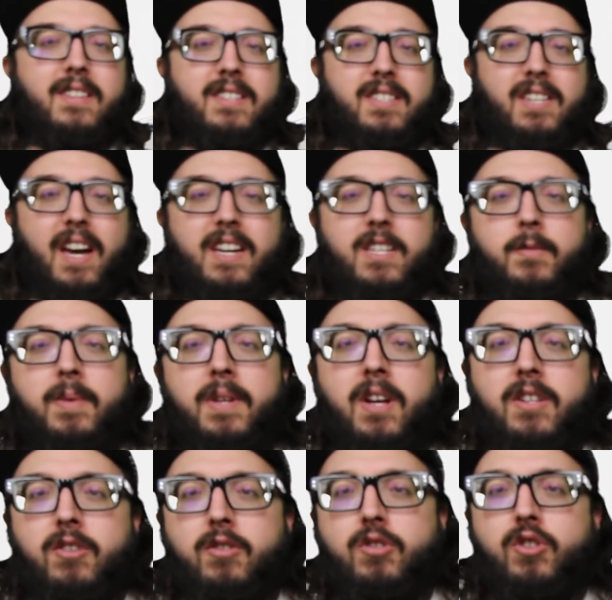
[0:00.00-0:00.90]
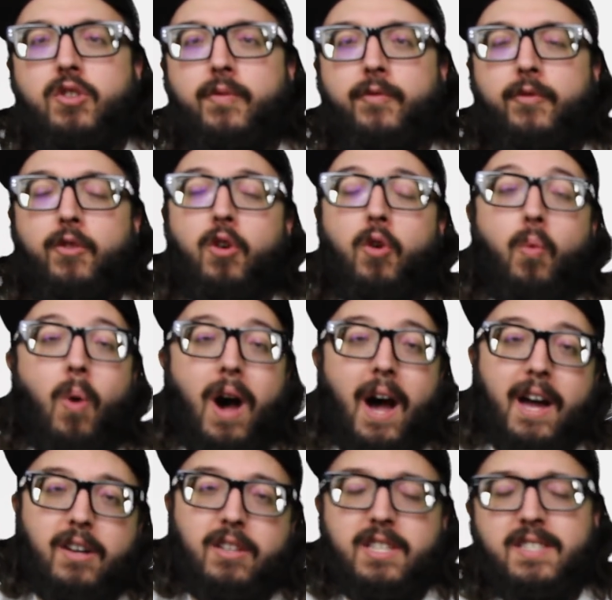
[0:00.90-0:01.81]
This guy's been on YouTube for a
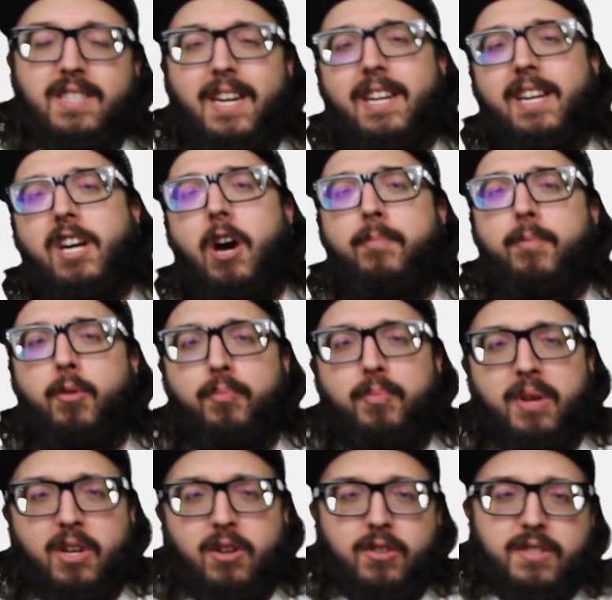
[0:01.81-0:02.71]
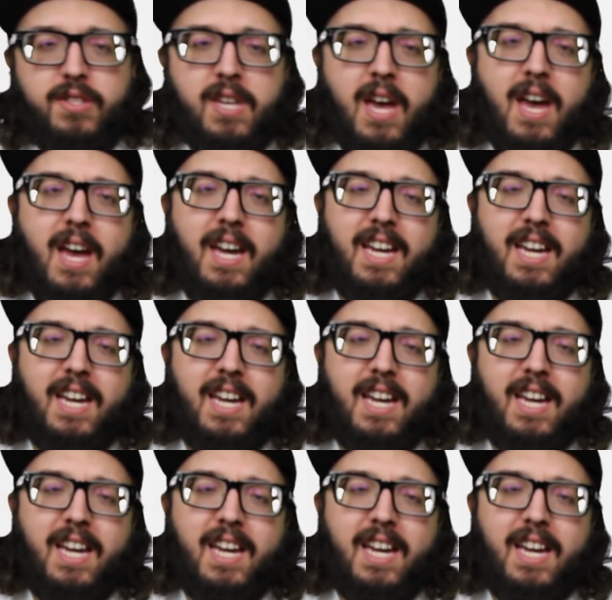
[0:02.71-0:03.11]
while. He's had a couple builds.